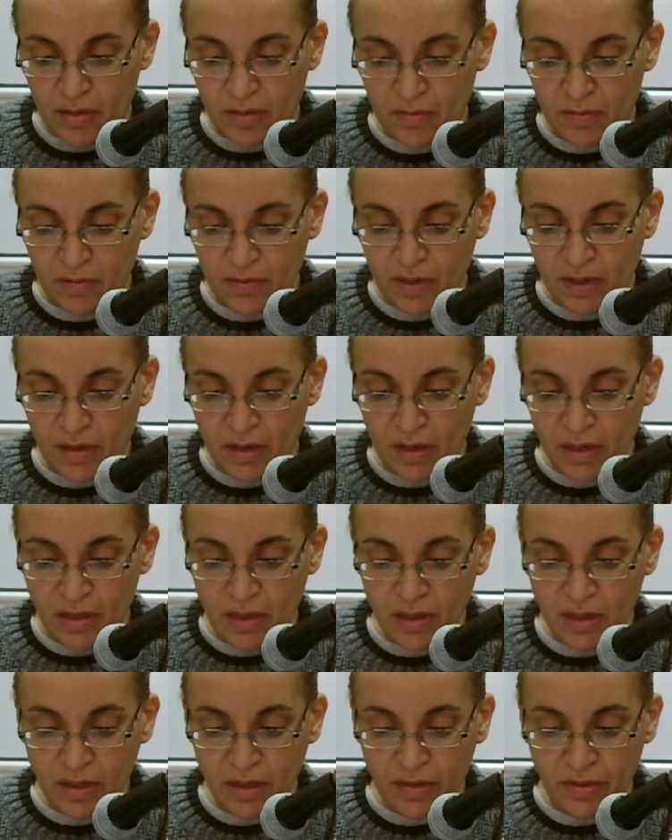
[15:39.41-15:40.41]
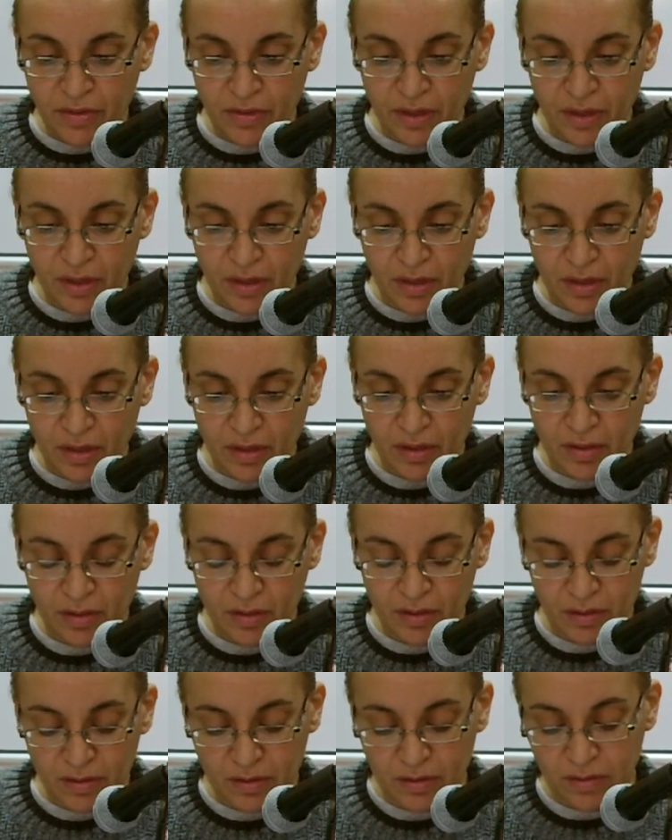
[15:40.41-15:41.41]
regarding the
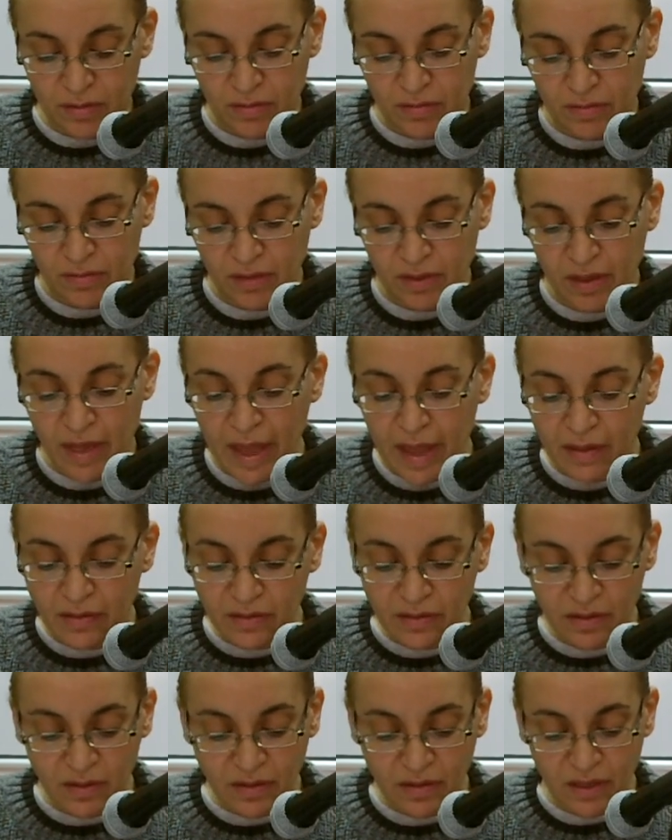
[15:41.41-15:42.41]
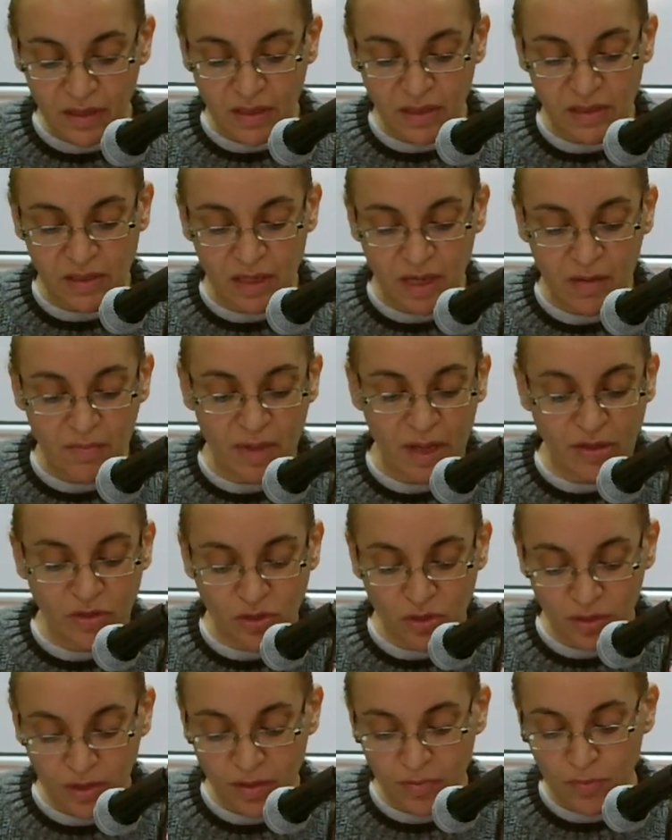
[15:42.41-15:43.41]
entities, I'm
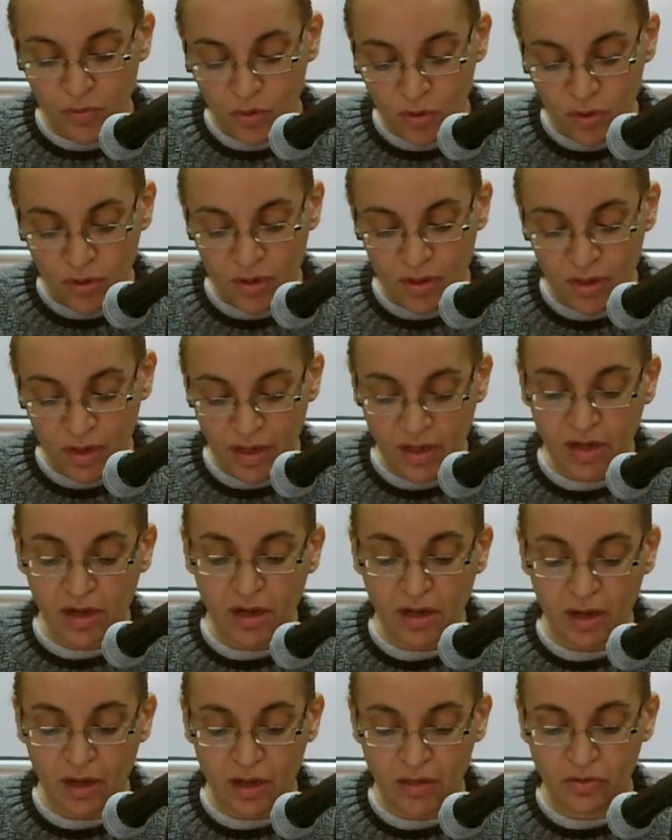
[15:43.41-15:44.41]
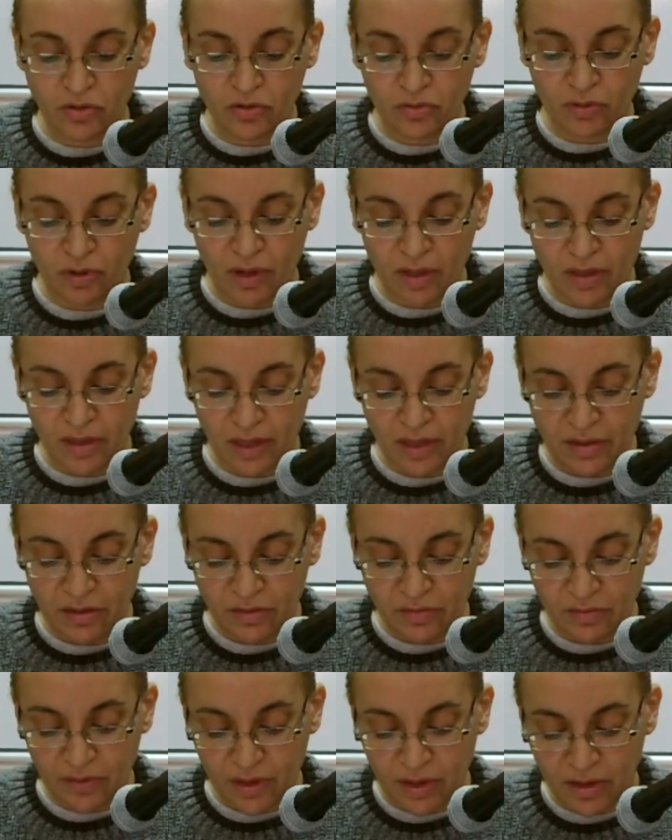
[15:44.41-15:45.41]
actually more inclined to
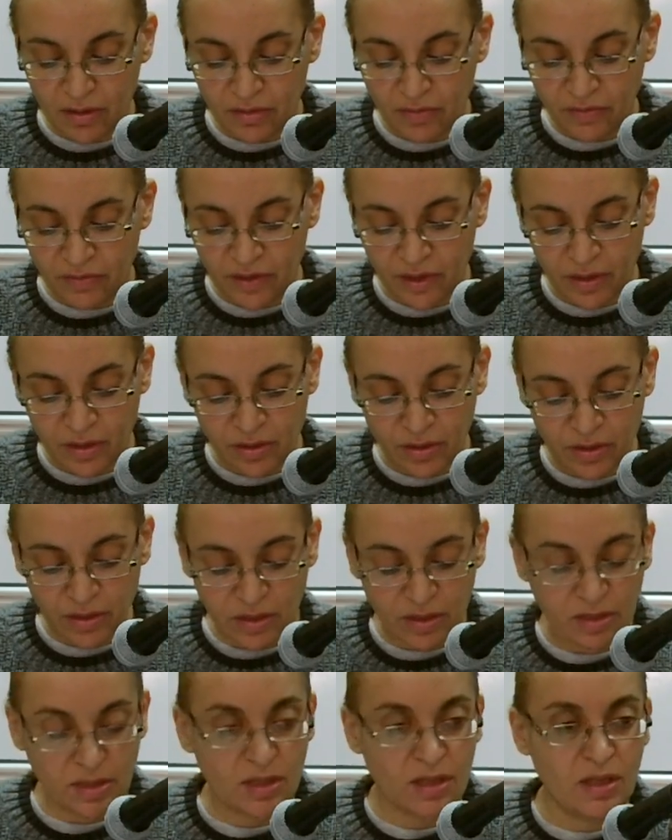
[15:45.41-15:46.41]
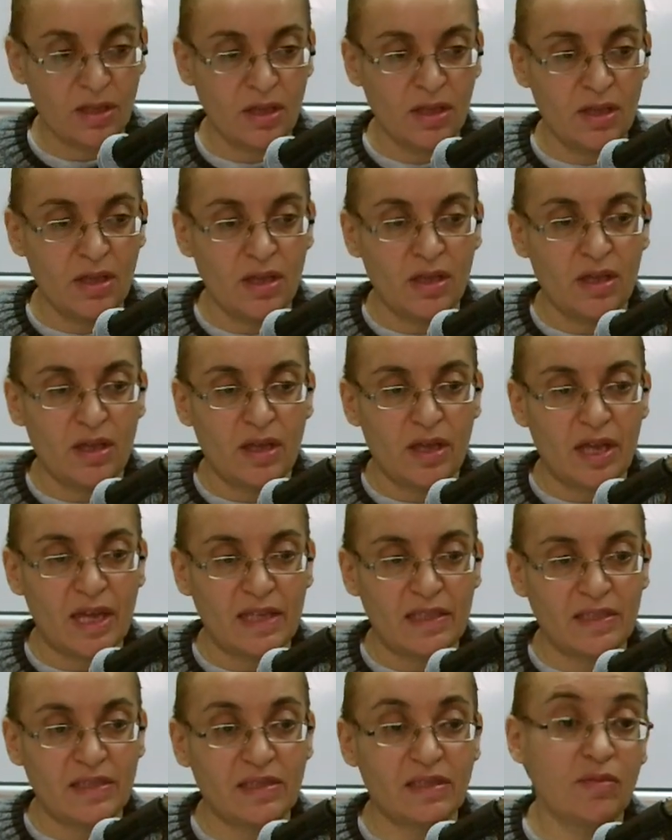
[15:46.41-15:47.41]
identify the figures
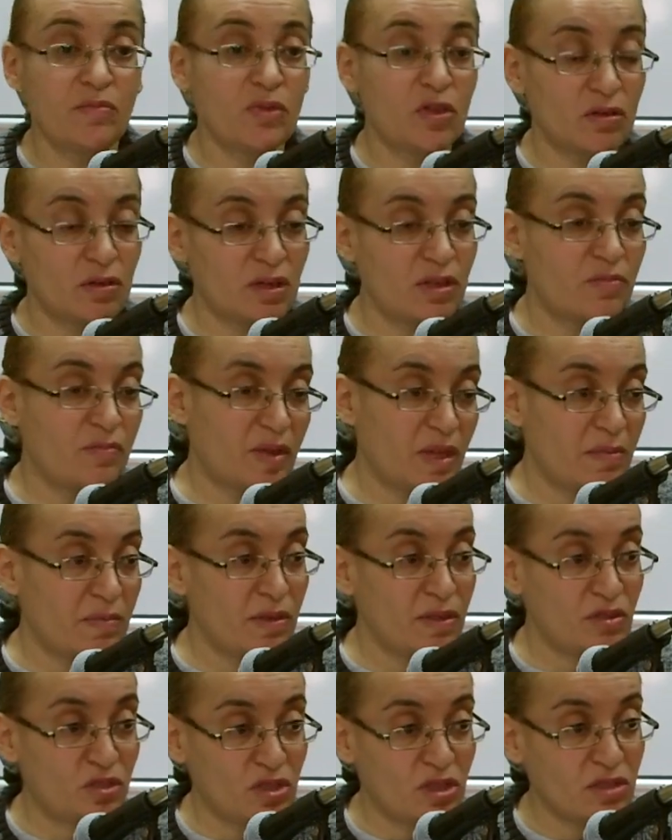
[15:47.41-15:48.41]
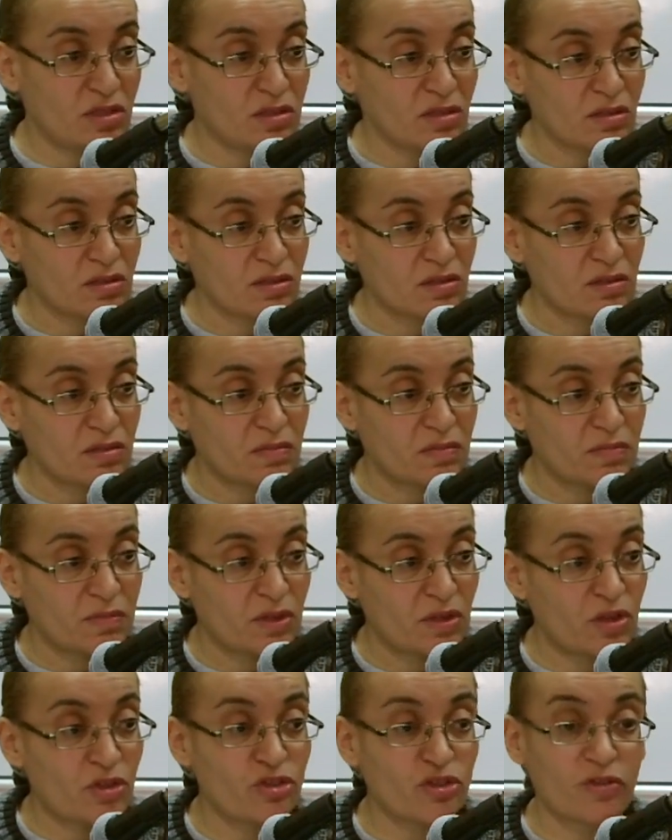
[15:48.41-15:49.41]
as Simeon and baby Jesus,
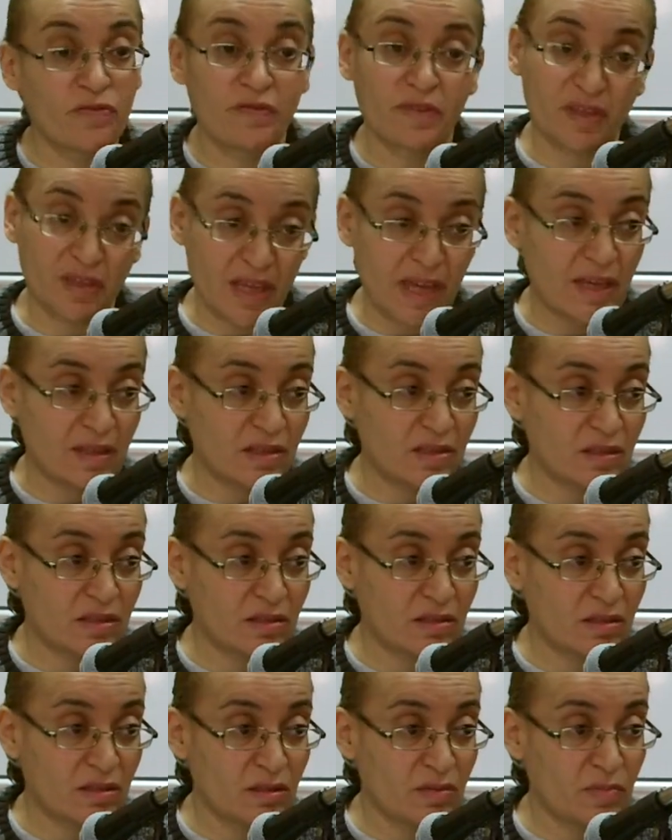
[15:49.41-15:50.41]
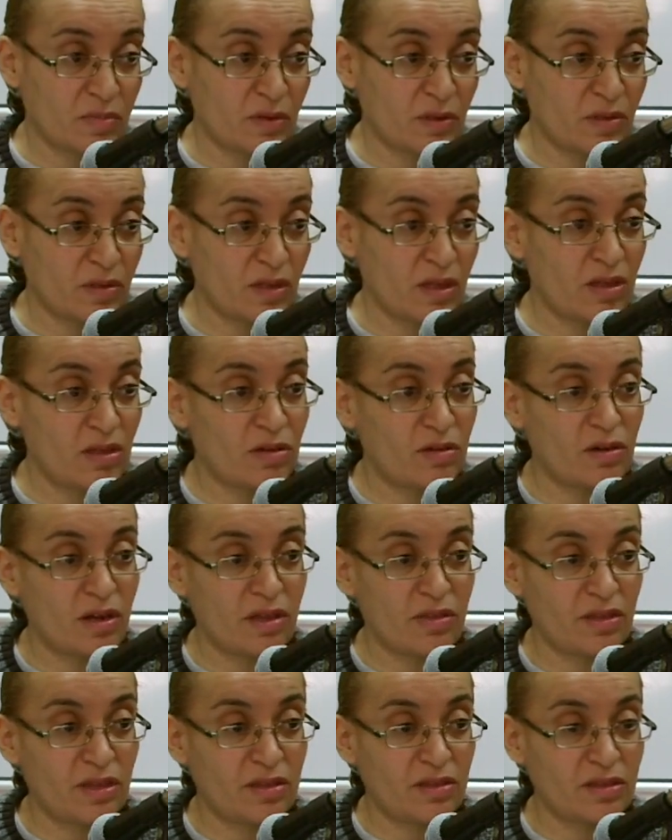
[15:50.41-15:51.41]
because of the text. In particular,
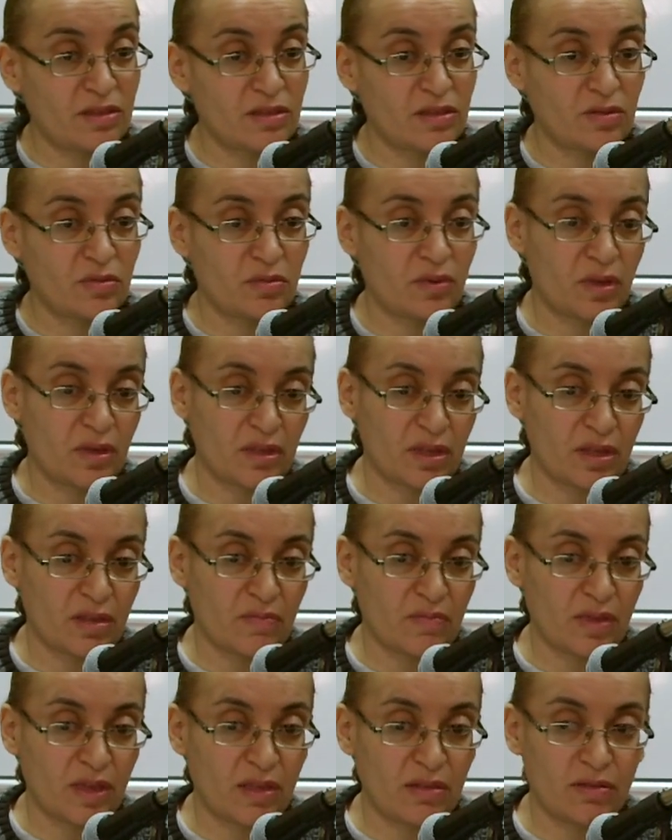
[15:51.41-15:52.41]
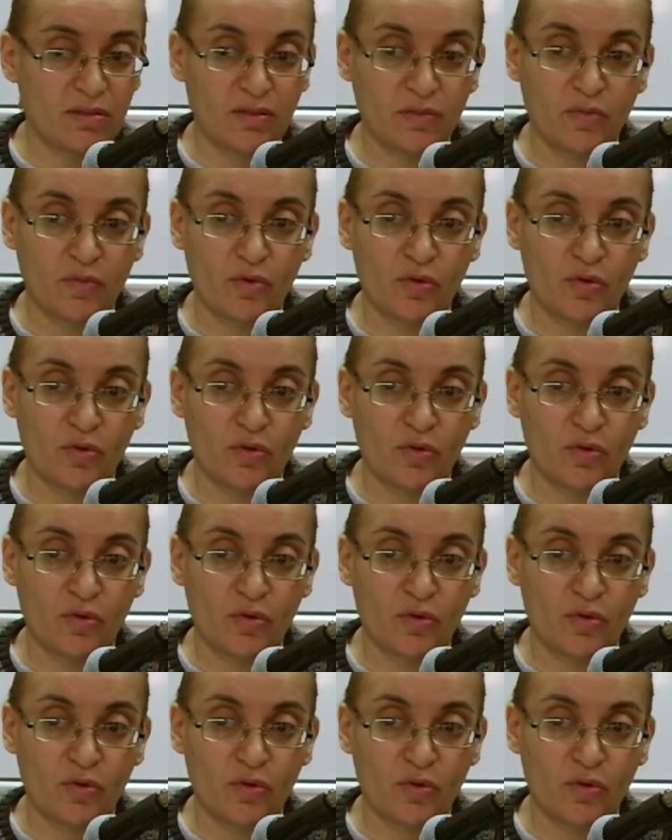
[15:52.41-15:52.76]
it's the one that made the